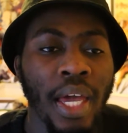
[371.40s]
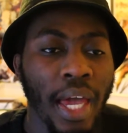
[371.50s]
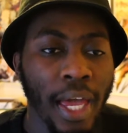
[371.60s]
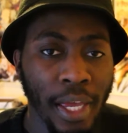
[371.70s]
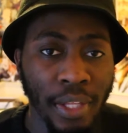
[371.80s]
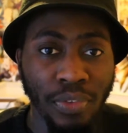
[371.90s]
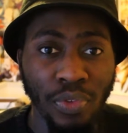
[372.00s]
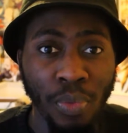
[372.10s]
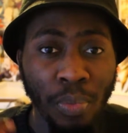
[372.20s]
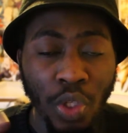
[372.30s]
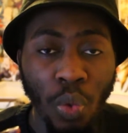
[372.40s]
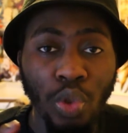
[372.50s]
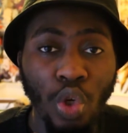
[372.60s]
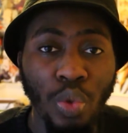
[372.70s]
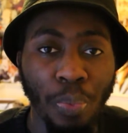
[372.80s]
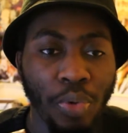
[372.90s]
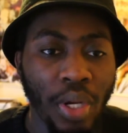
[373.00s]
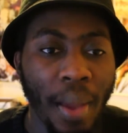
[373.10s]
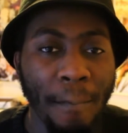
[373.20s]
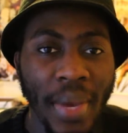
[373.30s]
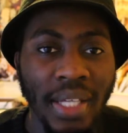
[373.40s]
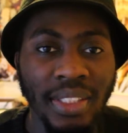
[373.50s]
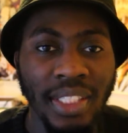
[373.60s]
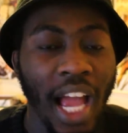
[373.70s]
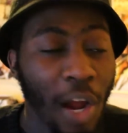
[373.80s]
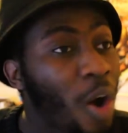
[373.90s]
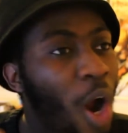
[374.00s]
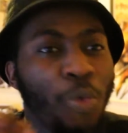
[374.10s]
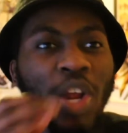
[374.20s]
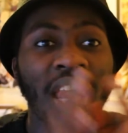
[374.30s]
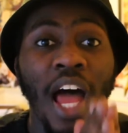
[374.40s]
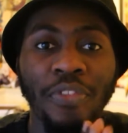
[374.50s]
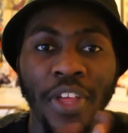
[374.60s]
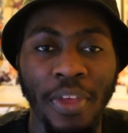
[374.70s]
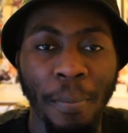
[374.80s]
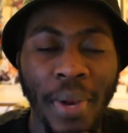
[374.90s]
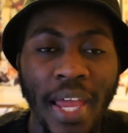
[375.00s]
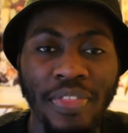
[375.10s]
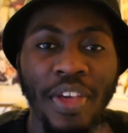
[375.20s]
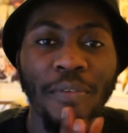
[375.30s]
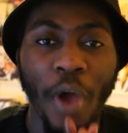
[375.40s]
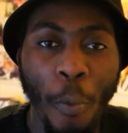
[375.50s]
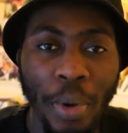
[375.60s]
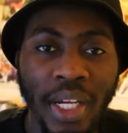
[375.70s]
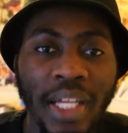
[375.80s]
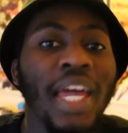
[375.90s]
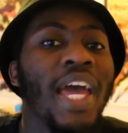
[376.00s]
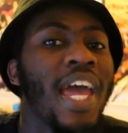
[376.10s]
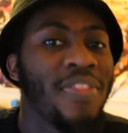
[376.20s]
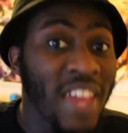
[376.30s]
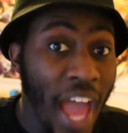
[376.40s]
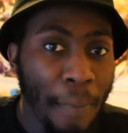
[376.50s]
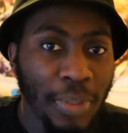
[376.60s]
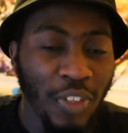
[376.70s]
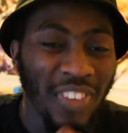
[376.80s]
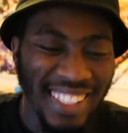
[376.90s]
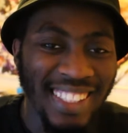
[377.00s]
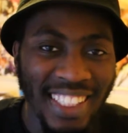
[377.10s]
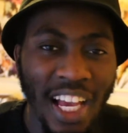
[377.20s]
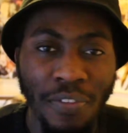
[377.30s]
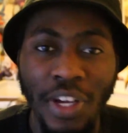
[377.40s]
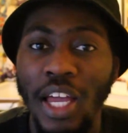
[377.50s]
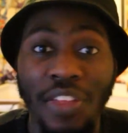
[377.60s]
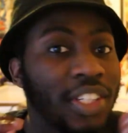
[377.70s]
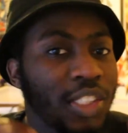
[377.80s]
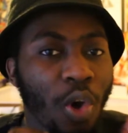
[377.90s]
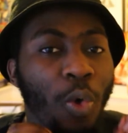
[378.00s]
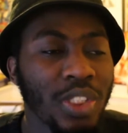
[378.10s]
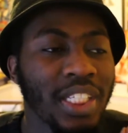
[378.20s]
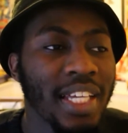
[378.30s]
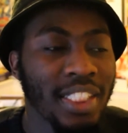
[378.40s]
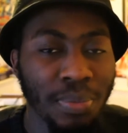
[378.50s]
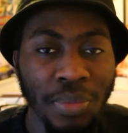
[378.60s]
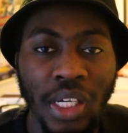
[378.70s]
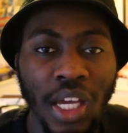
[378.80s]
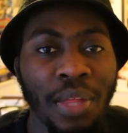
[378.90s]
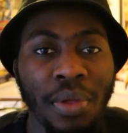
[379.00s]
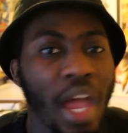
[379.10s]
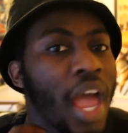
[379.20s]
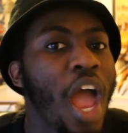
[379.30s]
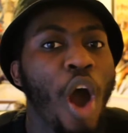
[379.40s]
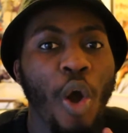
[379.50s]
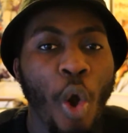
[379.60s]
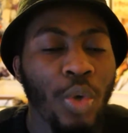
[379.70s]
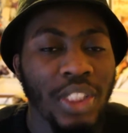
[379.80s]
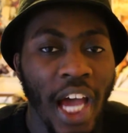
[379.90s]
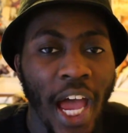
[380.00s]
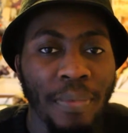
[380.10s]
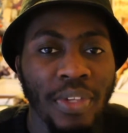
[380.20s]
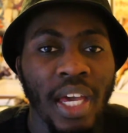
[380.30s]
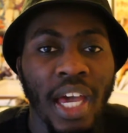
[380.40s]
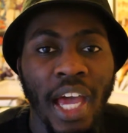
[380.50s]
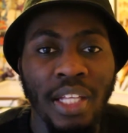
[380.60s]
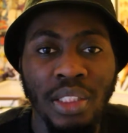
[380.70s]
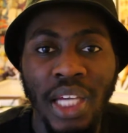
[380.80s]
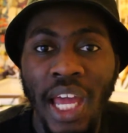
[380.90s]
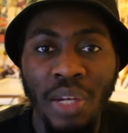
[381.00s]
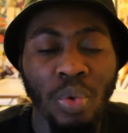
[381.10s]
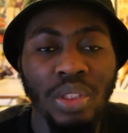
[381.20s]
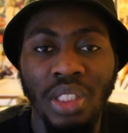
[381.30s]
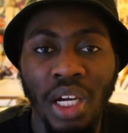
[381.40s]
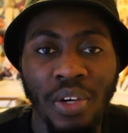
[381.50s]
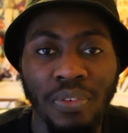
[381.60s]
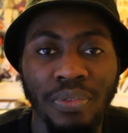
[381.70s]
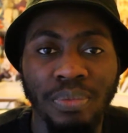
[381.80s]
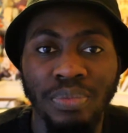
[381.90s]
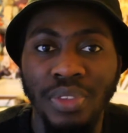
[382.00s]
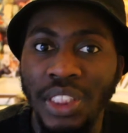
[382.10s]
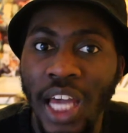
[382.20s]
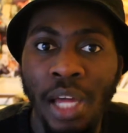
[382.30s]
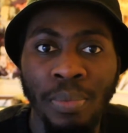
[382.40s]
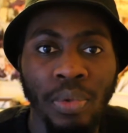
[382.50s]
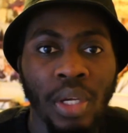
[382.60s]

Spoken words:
And the music was also pretty amazing. I really loved that they played the opening in the episode itself. This always gets me and always hypes. And the end was kind of sad.